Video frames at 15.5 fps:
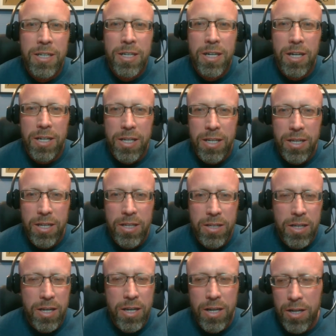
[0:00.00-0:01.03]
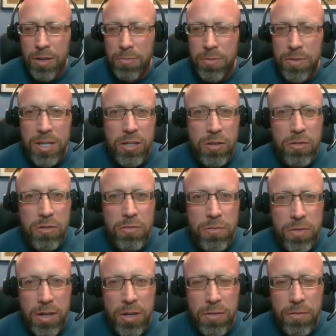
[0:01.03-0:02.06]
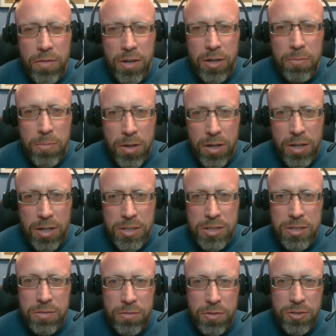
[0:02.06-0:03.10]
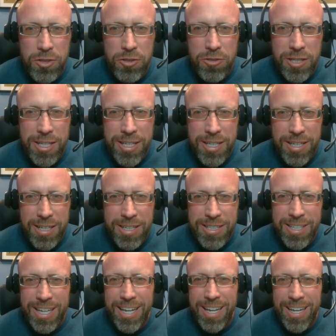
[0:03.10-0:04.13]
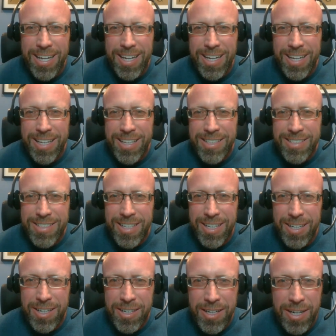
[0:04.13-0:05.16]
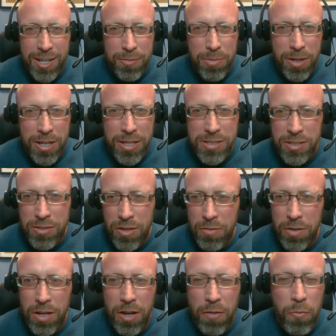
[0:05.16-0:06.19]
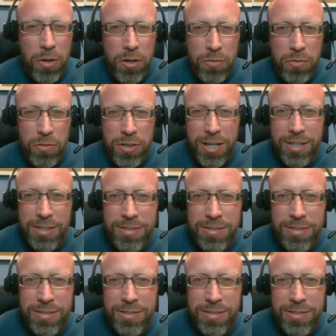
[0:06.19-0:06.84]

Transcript: again, thank you very much for tuning in, and God bless, and you have a wonderful day.